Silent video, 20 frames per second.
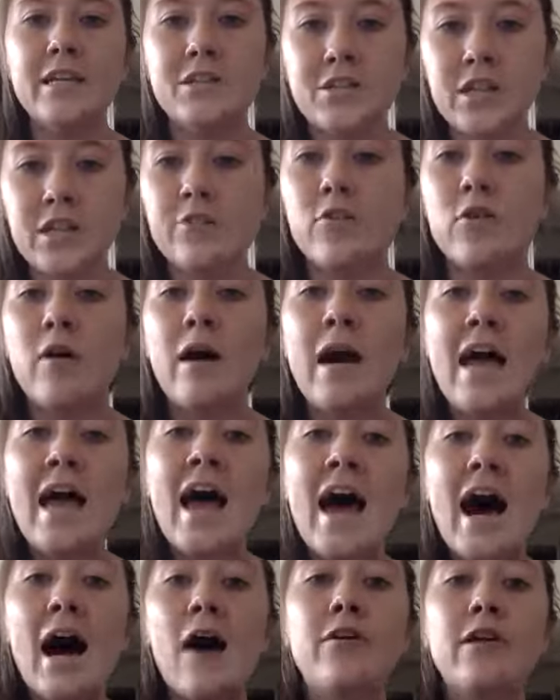general,
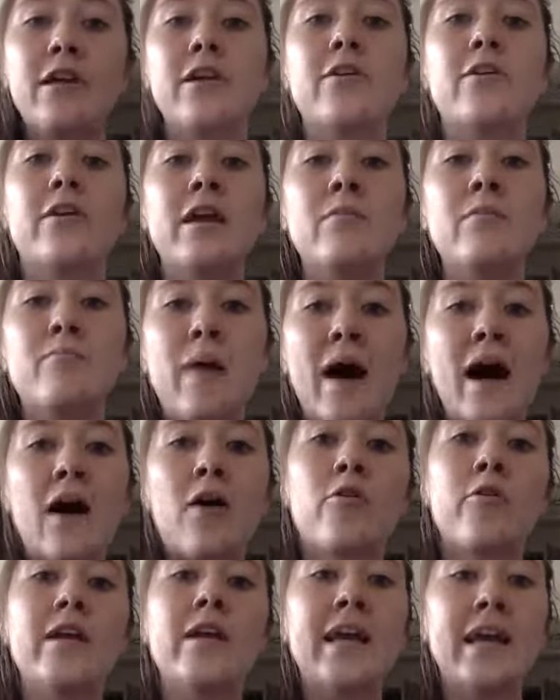out here
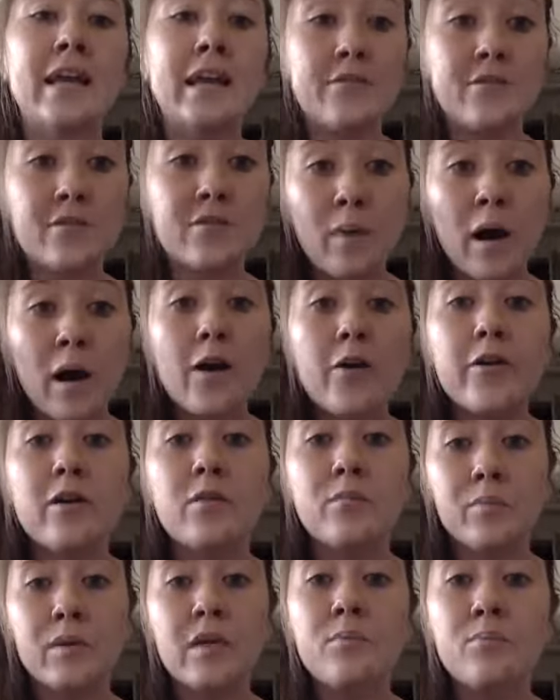empowering and
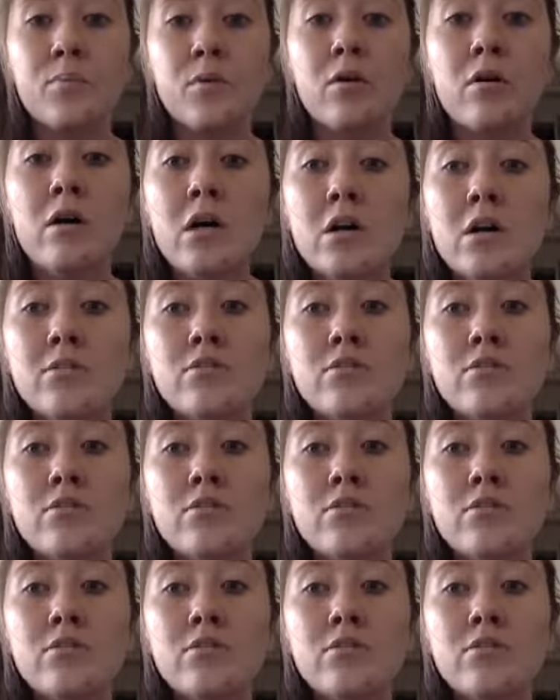inspiring people